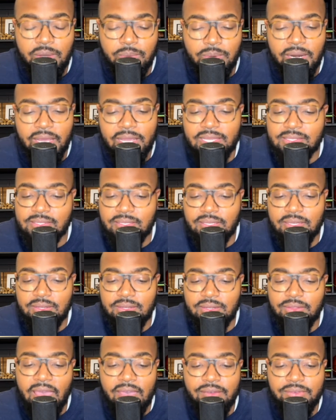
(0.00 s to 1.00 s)
When I consider
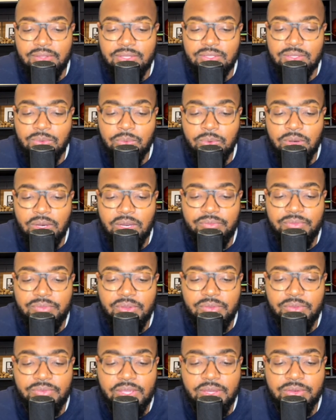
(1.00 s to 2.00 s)
the heavens, the work of
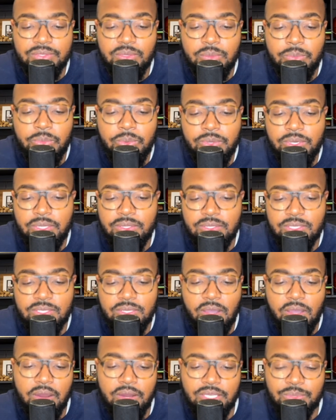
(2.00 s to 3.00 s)
your fingers, the moon and the
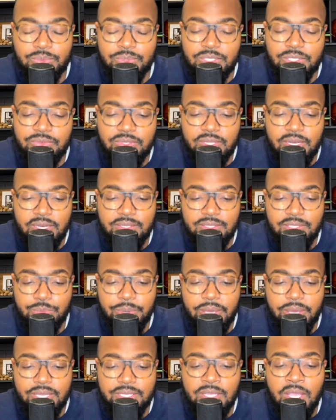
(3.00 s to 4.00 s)
stars, which you've set in
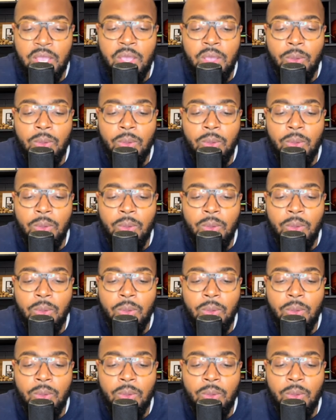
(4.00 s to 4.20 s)
space,